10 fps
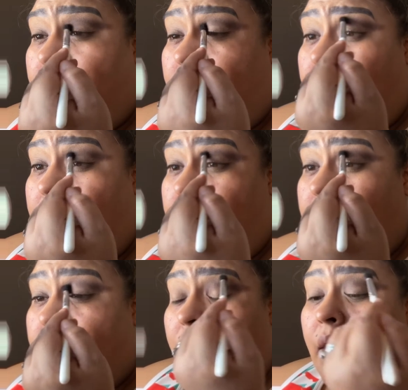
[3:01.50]
learning because
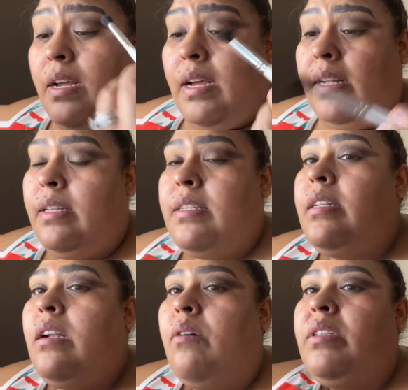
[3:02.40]
it
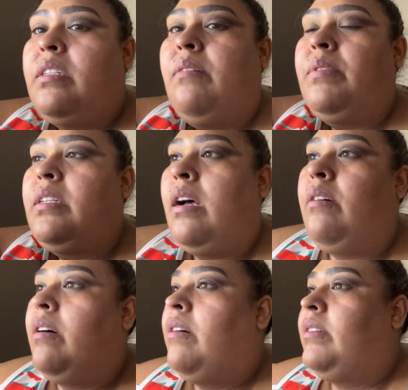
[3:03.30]
doesn't always come
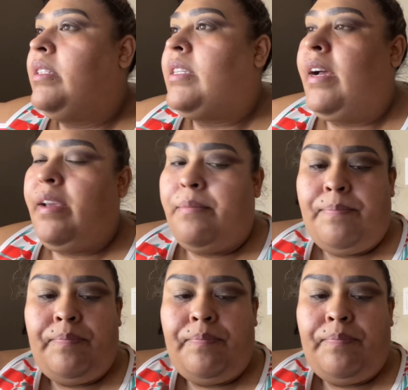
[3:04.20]
out all the time.